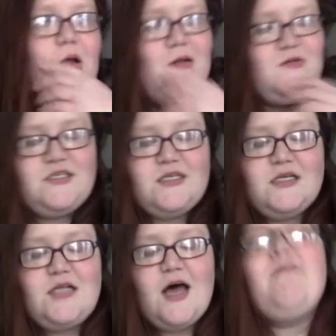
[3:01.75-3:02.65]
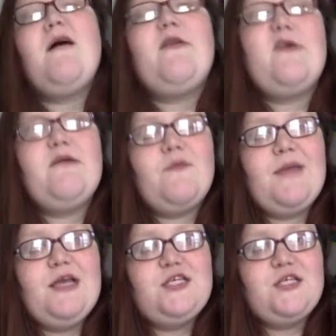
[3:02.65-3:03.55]
just a lot of other
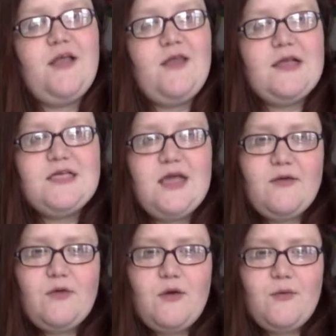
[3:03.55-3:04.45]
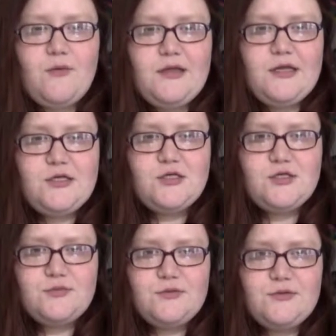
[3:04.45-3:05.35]
information like that to get a really,
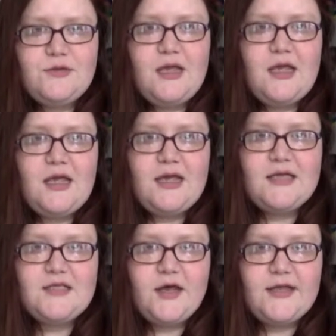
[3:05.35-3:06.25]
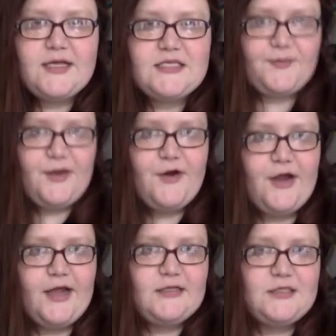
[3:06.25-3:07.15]
truly hands-on
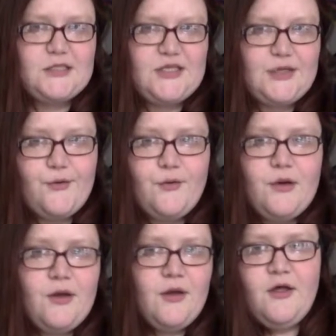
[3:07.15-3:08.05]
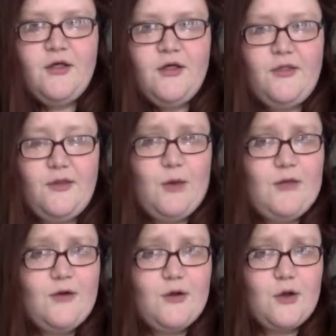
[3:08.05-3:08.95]
experience. So that
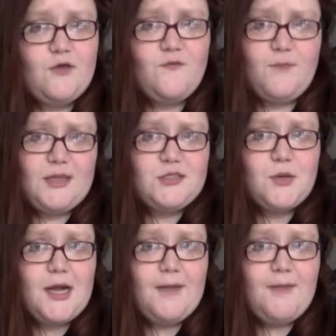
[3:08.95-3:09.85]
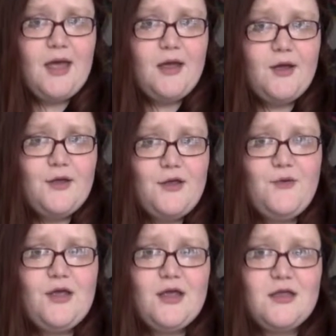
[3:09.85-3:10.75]
whether or not you've been to Rhinebeck, you
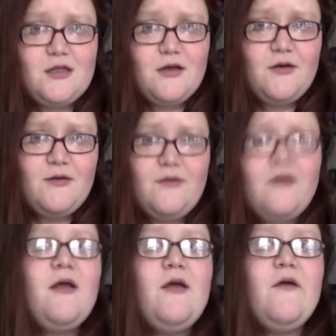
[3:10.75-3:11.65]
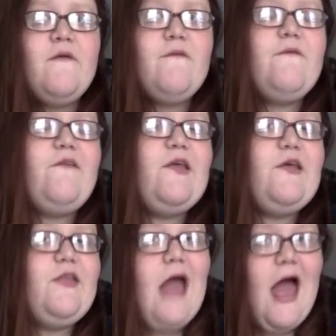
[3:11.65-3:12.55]
can feel
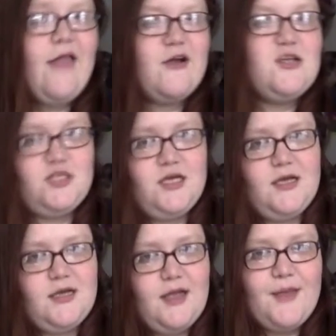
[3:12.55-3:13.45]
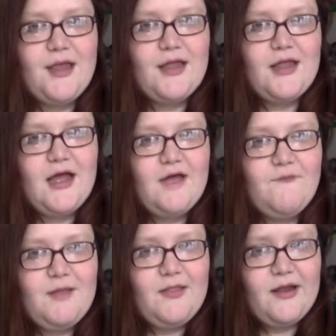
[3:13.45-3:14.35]
the energy. I mean, I've
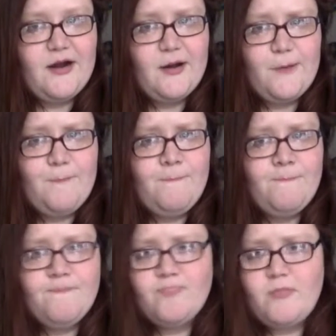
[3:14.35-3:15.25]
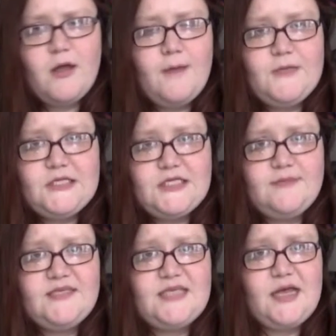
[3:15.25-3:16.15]
been there a couple of
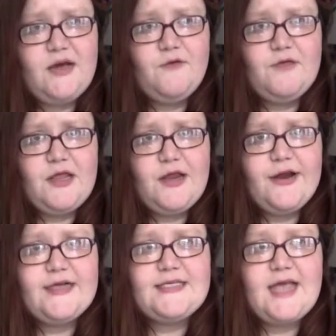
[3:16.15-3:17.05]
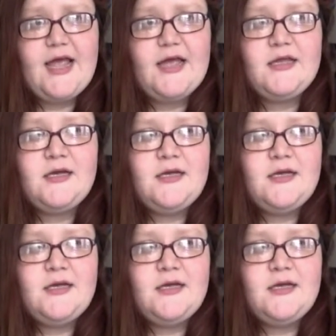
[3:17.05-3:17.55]
times now over the years, and